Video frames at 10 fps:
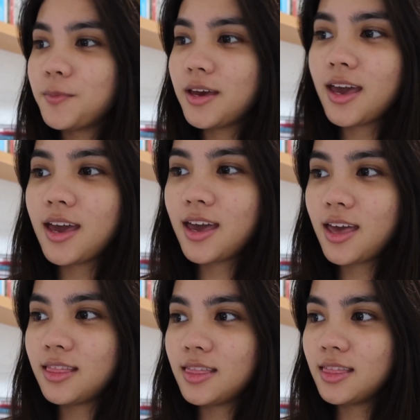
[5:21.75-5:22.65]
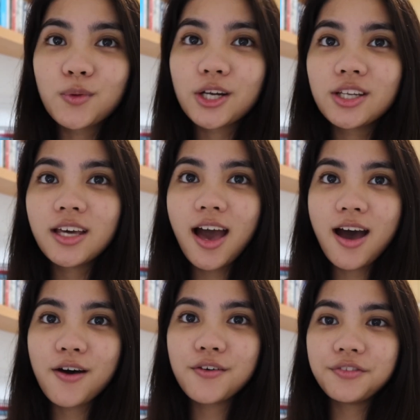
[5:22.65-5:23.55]
and we're gonna
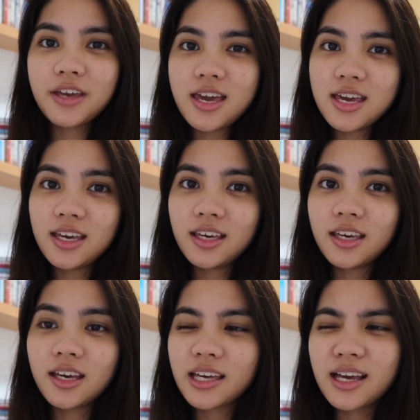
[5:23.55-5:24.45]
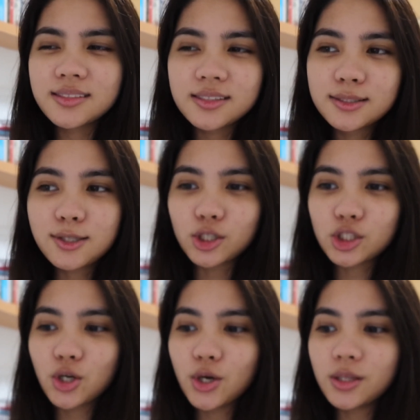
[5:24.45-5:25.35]
have a case
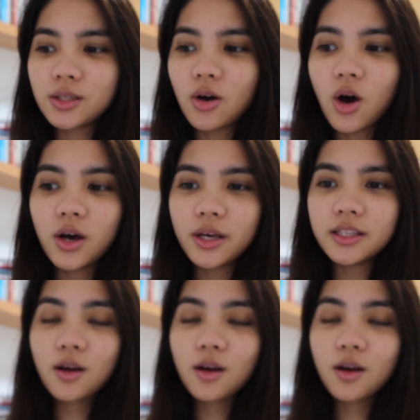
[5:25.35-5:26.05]
discussion on